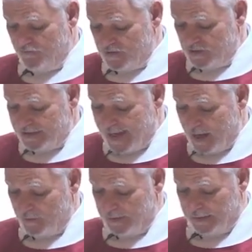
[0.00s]

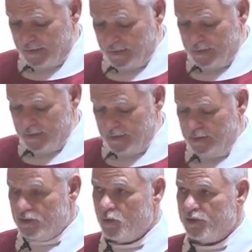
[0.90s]
physicality
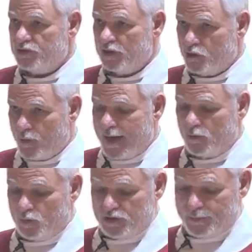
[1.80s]
to which the
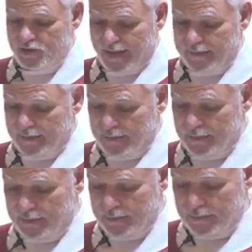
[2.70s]
crowd was objecting.